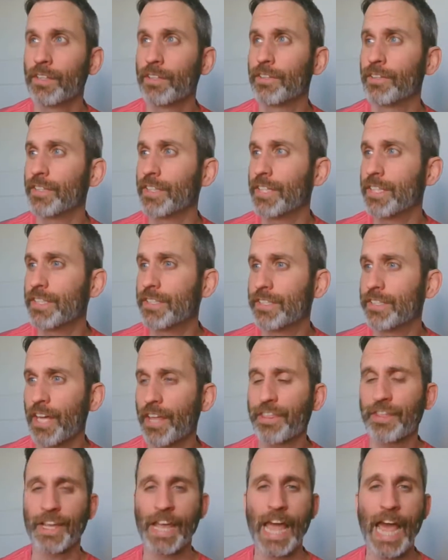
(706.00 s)
There is
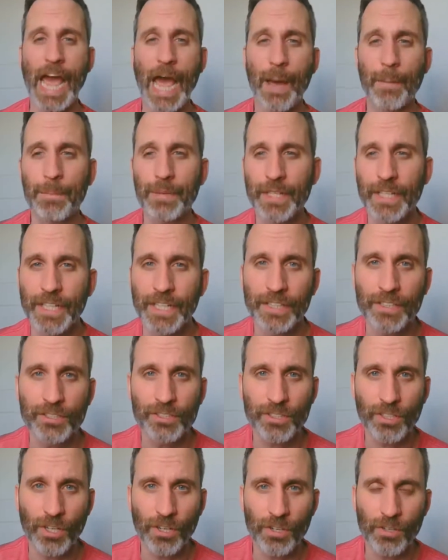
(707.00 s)
nothing happening,
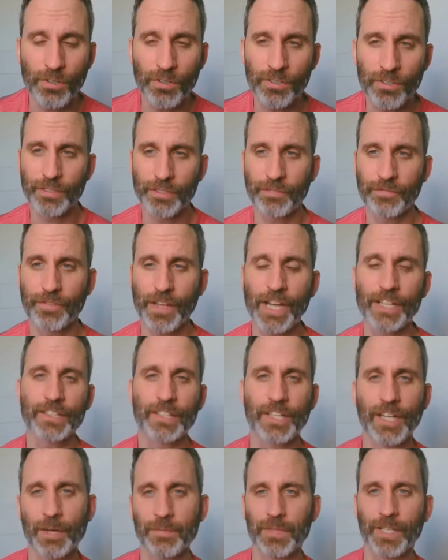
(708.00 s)
so the fact
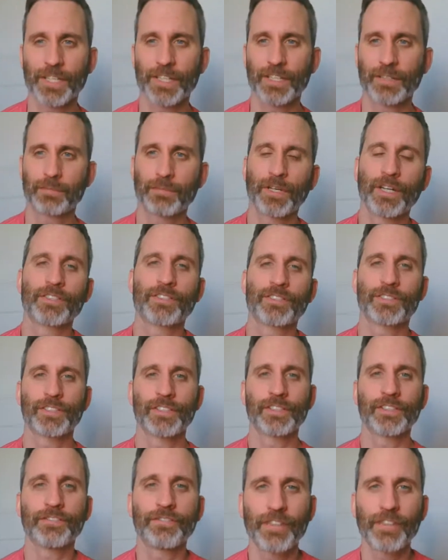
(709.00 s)
that I'm getting punched
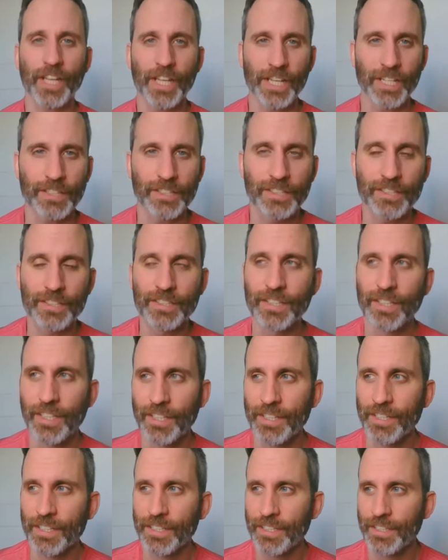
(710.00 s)
in the face
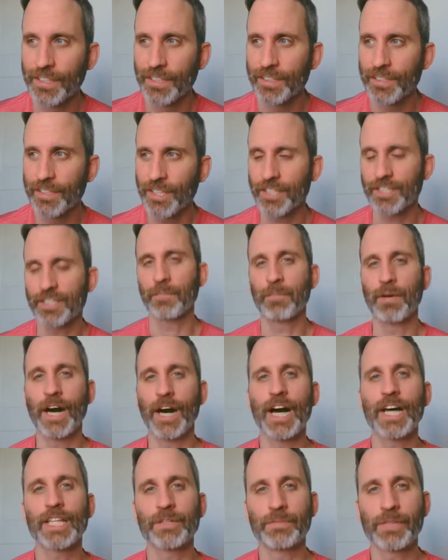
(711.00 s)
doesn't
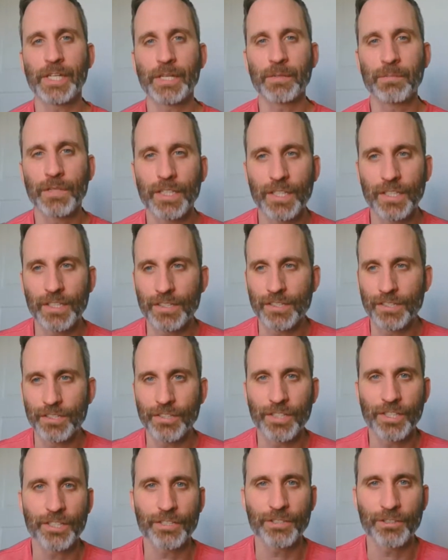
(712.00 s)
bother me because
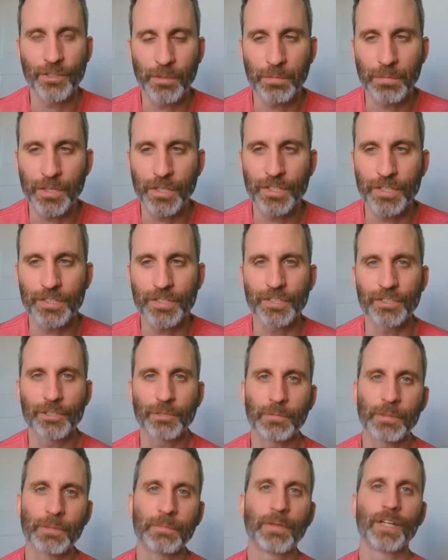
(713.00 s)
there is no person
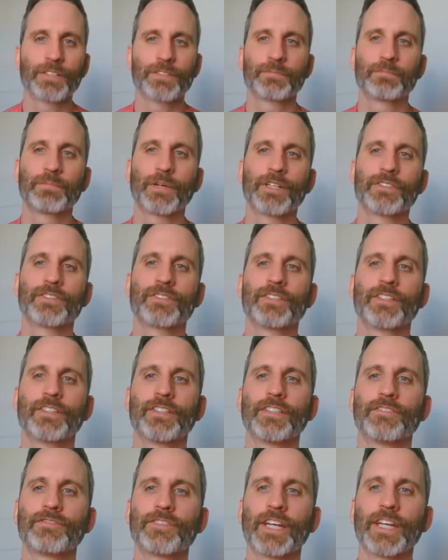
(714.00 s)
to be punched in
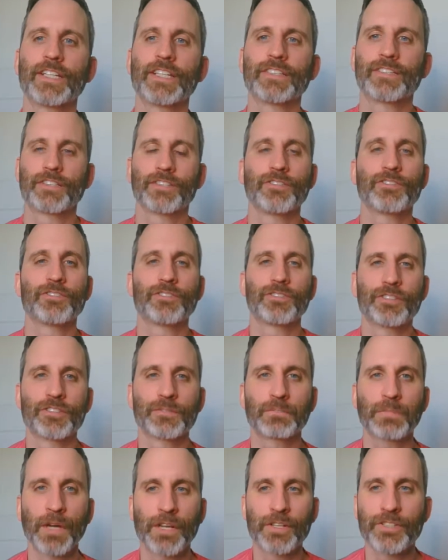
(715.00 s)
the face. There's
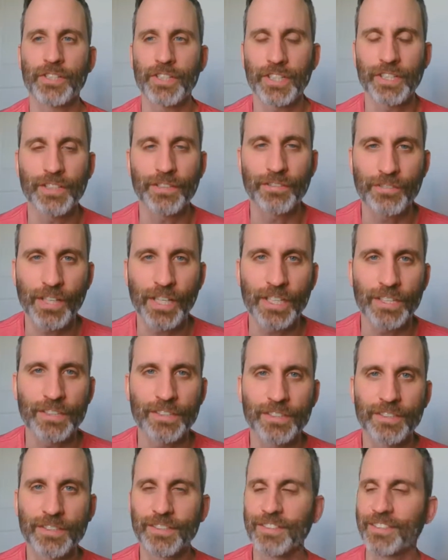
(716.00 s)
just punching in the
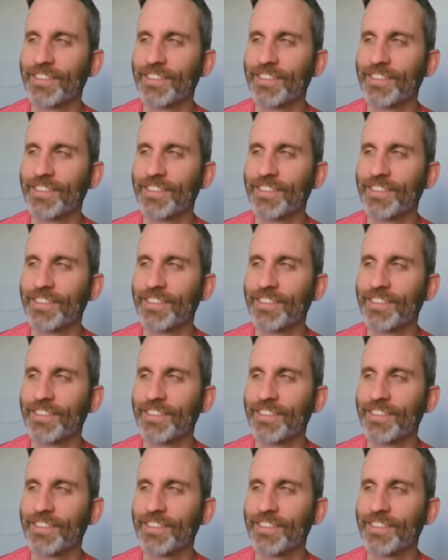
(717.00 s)
face.